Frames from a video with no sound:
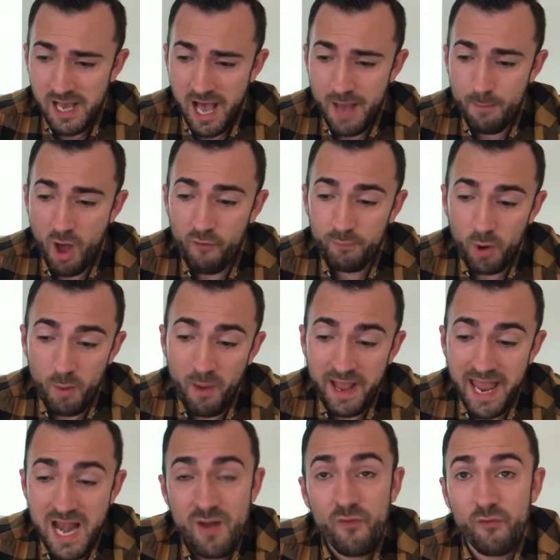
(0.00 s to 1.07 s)
I've put my
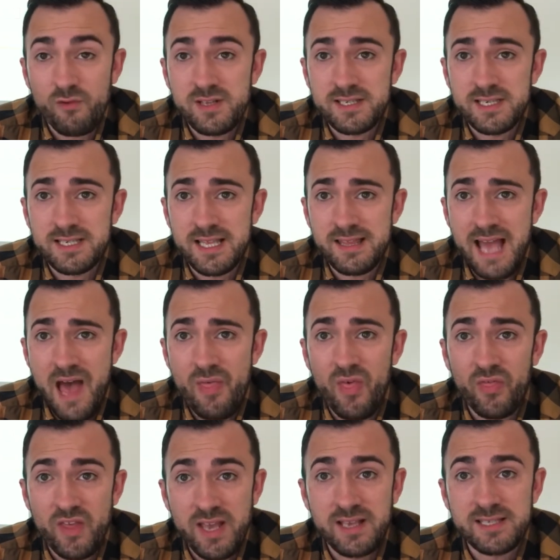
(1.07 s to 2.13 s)
inferences in there, the
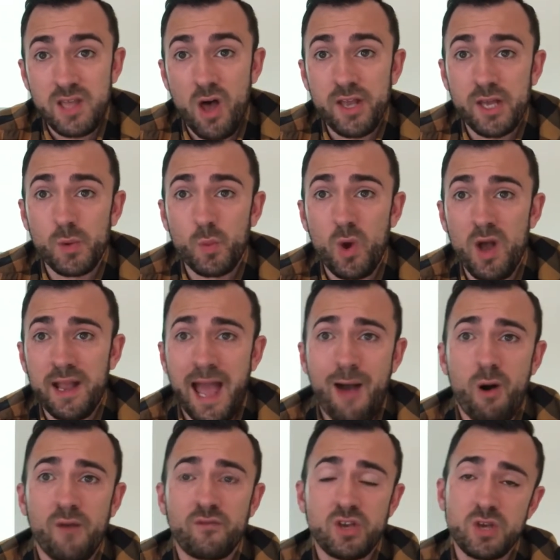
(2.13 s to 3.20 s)
things that I can work
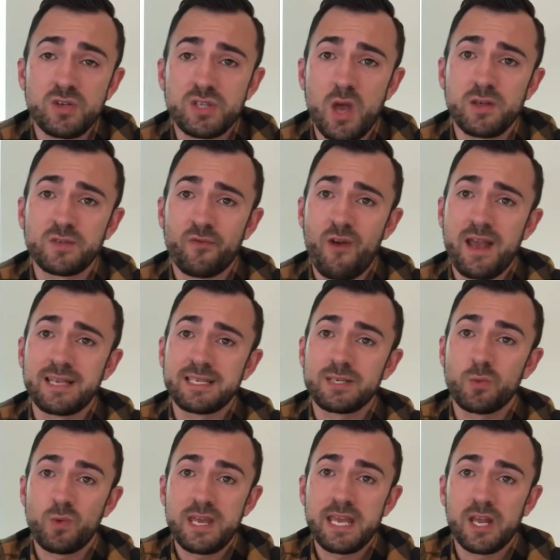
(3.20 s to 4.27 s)
out. I've used those phrases,
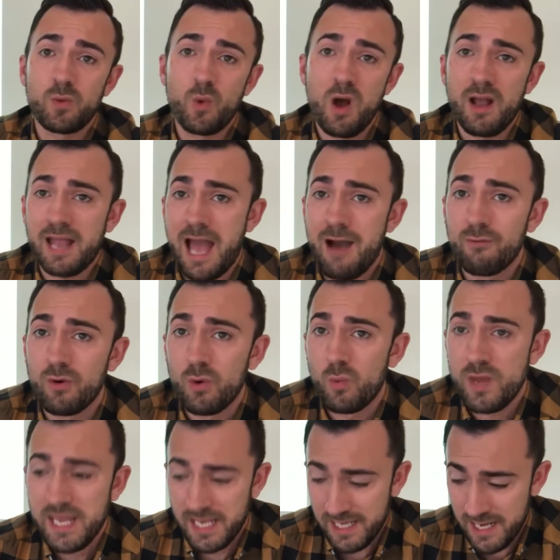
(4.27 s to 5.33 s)
we can work out or
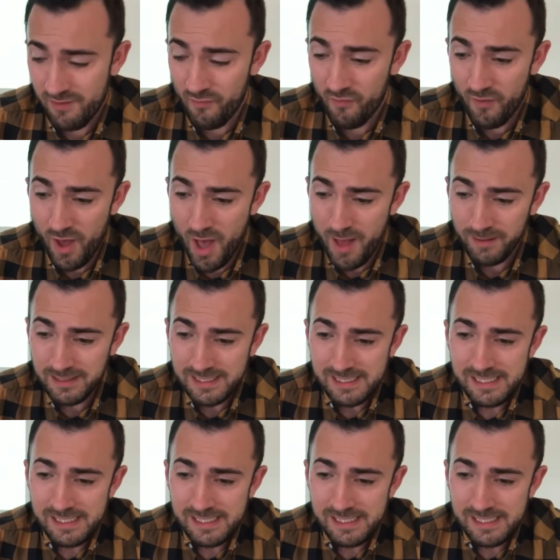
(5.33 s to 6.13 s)
we can infer.